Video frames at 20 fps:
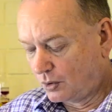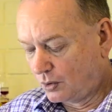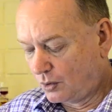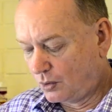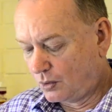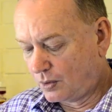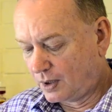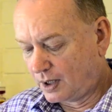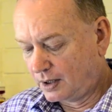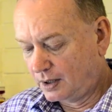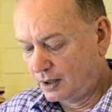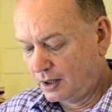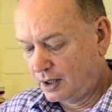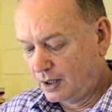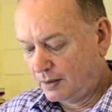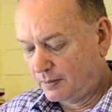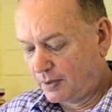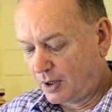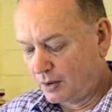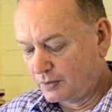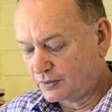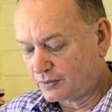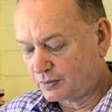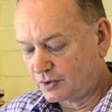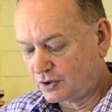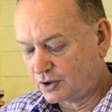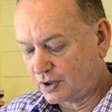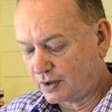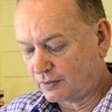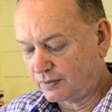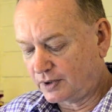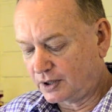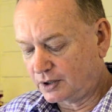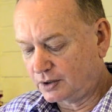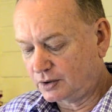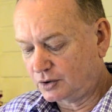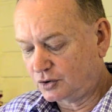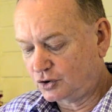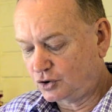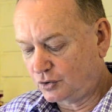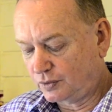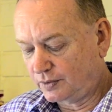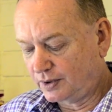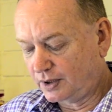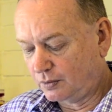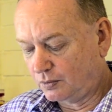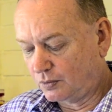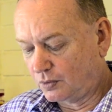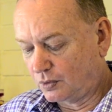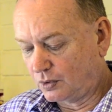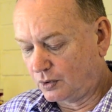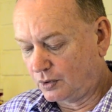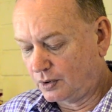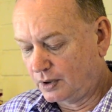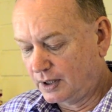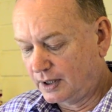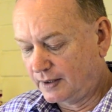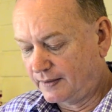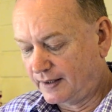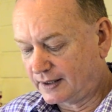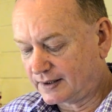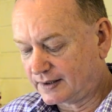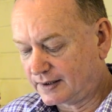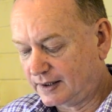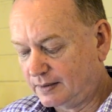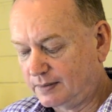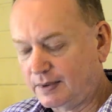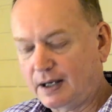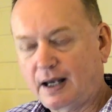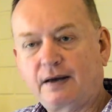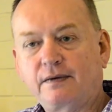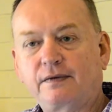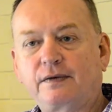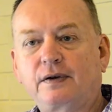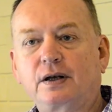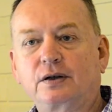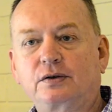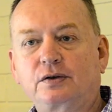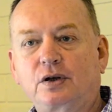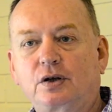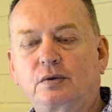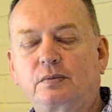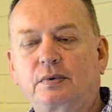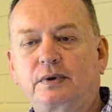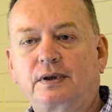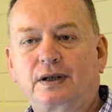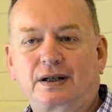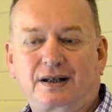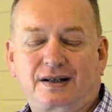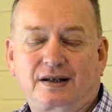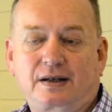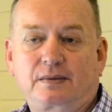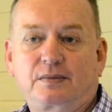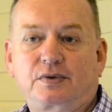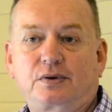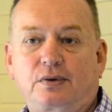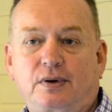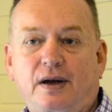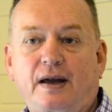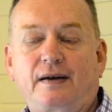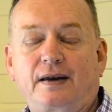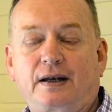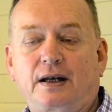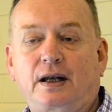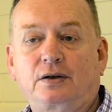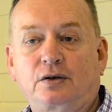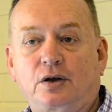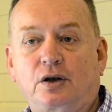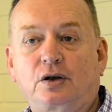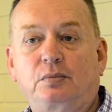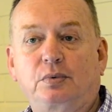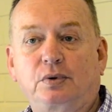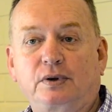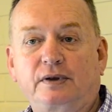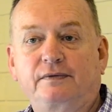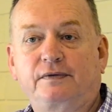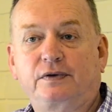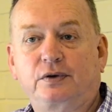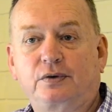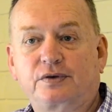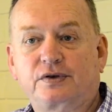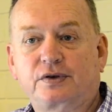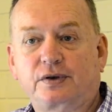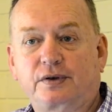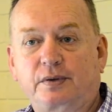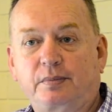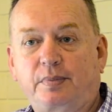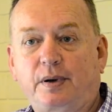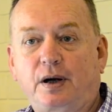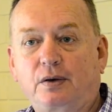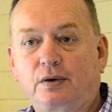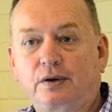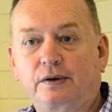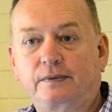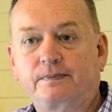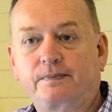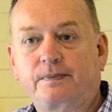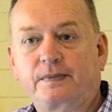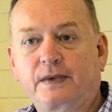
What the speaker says: or poems which are written during a war that seems to have had a notable influence on the poet.